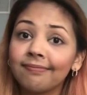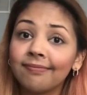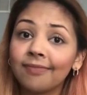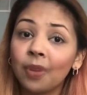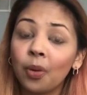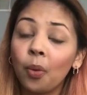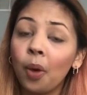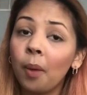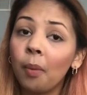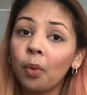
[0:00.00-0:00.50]

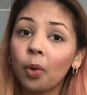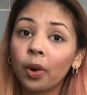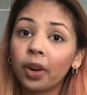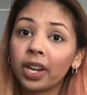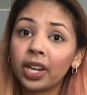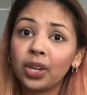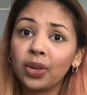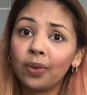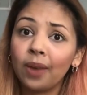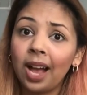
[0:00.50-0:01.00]
what more
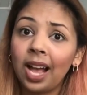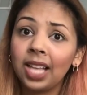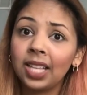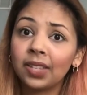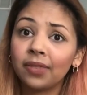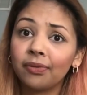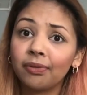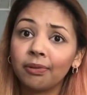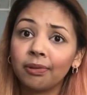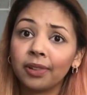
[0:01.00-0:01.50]
can you
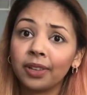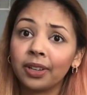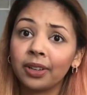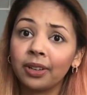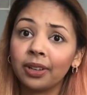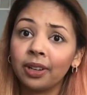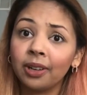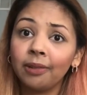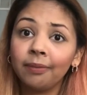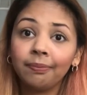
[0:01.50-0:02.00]
ask for, you
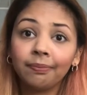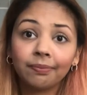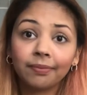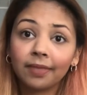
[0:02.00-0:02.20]
know?